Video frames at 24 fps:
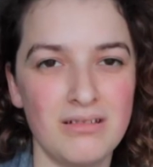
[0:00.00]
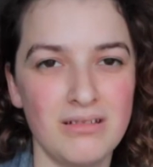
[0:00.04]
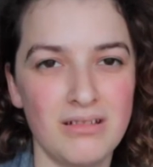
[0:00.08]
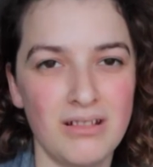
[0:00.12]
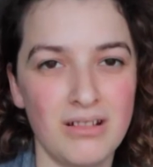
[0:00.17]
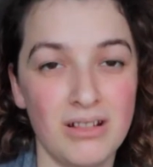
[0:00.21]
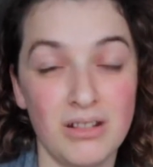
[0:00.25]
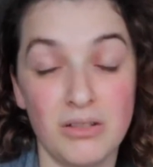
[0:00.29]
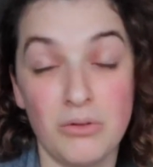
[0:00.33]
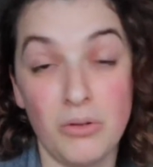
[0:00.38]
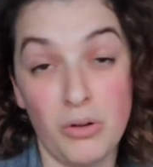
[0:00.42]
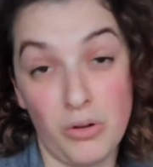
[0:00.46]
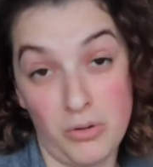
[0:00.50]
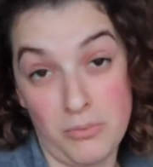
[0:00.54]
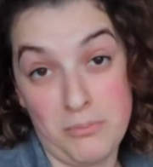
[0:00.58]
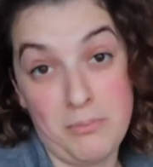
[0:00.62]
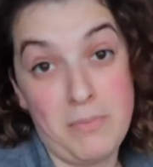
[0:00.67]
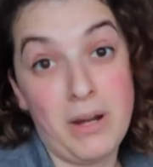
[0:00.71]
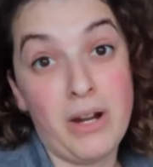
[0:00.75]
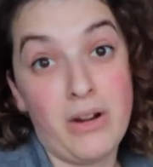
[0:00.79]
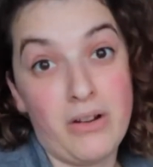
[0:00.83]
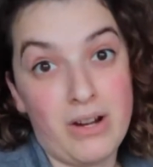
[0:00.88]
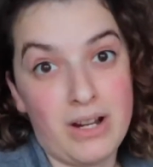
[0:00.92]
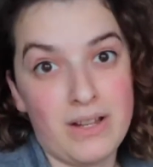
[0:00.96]
or
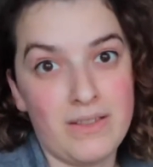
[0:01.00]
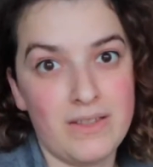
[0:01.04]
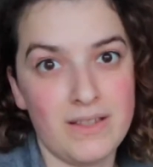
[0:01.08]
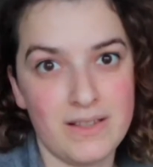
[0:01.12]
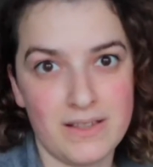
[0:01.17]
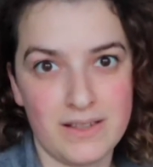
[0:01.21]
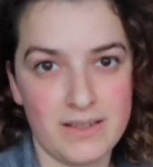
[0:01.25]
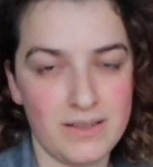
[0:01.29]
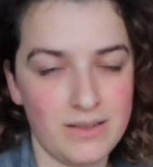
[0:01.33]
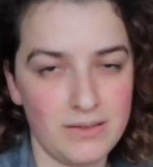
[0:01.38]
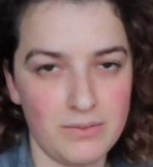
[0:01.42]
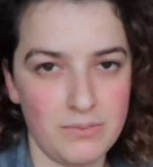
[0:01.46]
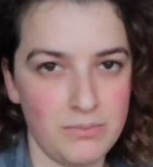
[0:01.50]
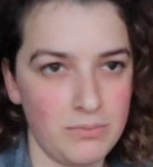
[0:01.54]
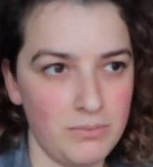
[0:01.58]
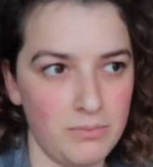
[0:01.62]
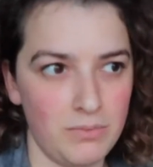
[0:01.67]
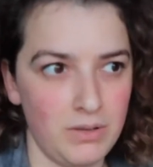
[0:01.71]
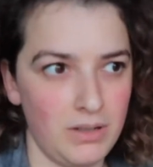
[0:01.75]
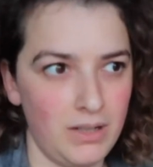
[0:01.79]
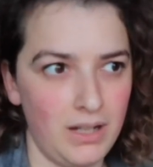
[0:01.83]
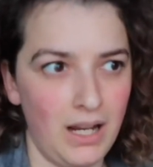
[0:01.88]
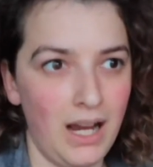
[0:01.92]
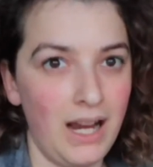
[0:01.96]
marry this
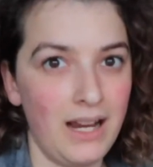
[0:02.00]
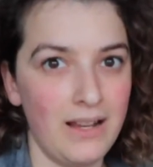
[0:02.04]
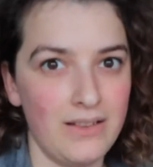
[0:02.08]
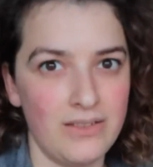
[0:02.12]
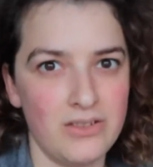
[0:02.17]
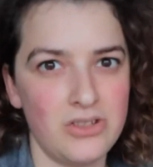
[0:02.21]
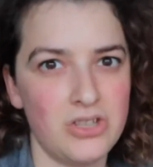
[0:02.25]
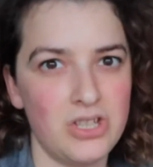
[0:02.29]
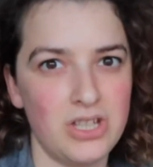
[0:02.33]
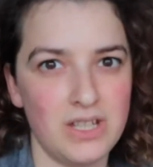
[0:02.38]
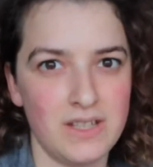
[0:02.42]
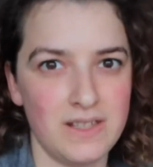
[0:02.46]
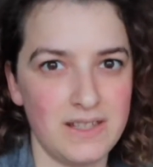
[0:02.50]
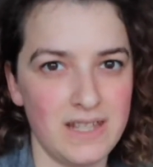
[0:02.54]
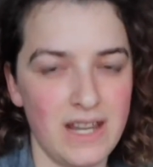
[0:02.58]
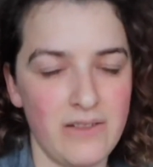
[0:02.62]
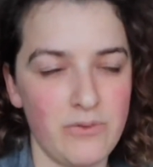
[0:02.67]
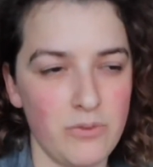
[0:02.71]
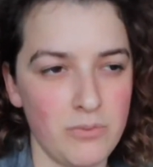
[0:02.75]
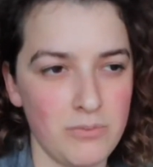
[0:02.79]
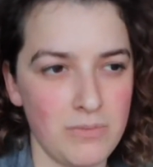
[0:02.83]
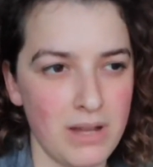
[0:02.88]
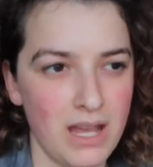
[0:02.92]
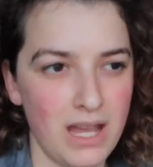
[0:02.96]
guy that she's
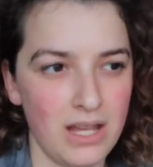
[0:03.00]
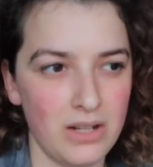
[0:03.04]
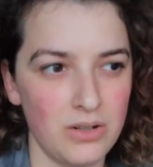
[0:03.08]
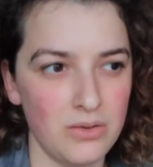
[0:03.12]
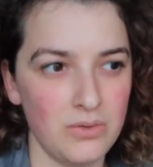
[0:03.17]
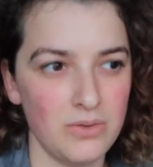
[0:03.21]
never met,